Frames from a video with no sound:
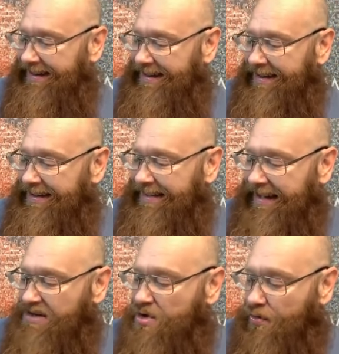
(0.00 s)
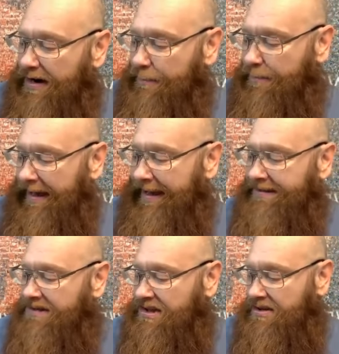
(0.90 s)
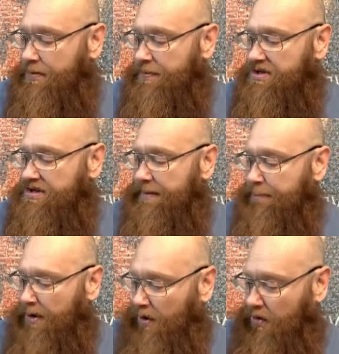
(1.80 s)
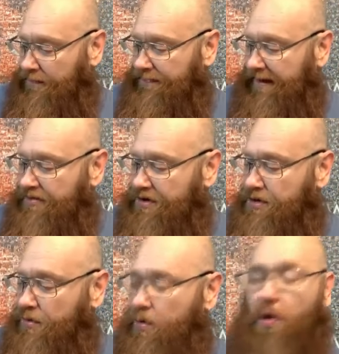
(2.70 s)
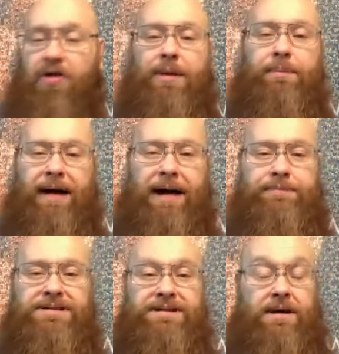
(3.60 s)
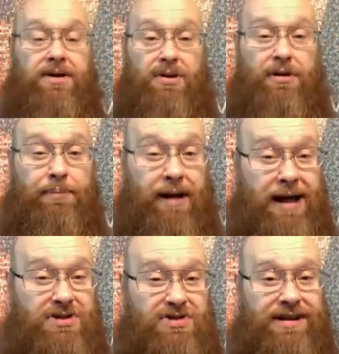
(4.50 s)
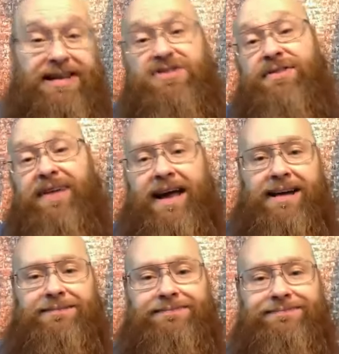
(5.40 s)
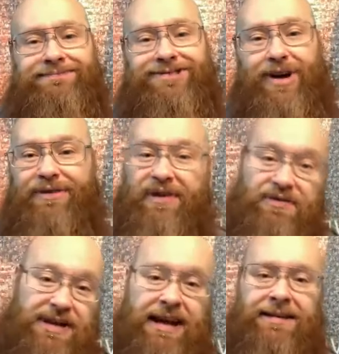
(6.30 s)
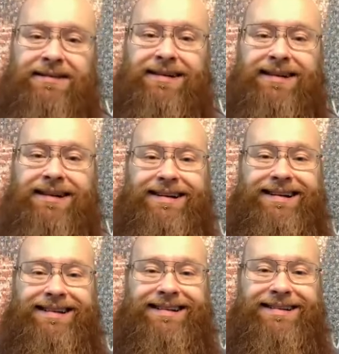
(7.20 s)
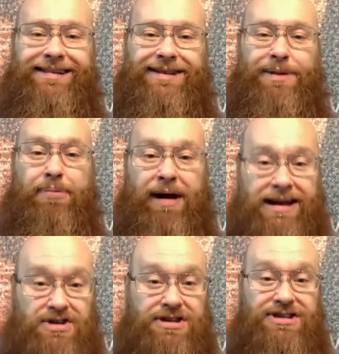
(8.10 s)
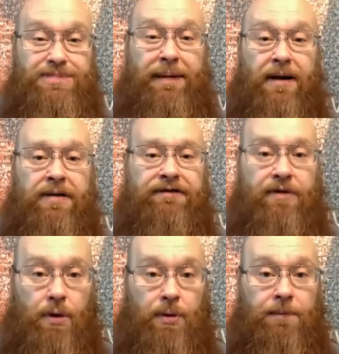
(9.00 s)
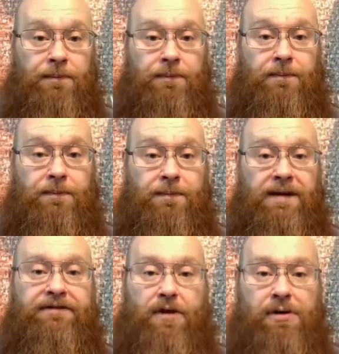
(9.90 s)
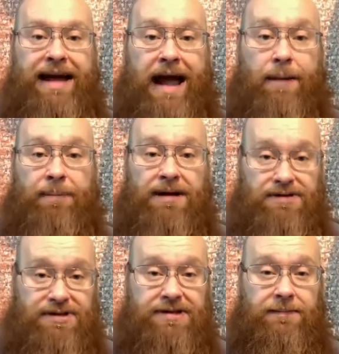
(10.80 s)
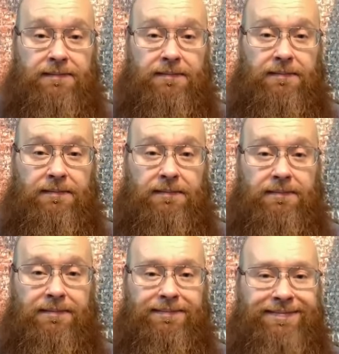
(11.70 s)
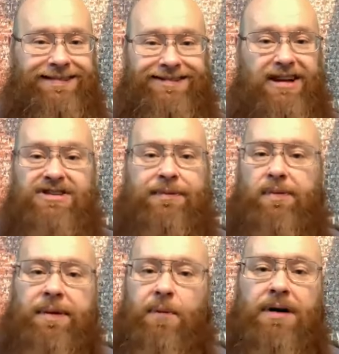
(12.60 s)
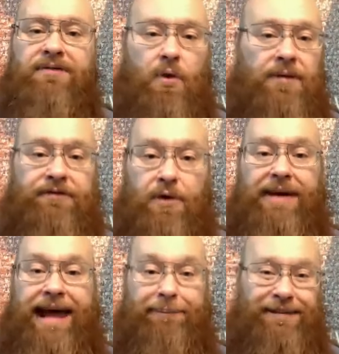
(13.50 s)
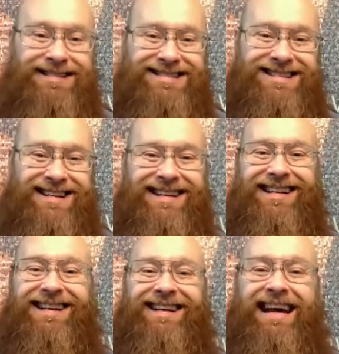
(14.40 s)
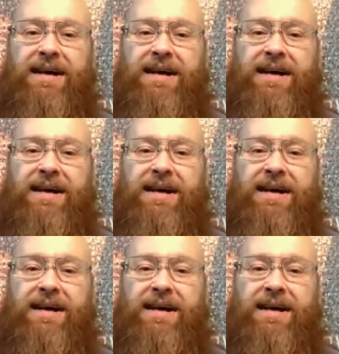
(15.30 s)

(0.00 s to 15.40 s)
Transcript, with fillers: that drip into the reciprocal of the two golden pipes. Are you the branch and he's the vine? John 15. The branches bear the fruit. Fruit happens. It's not something we work for. Fruit happens. How does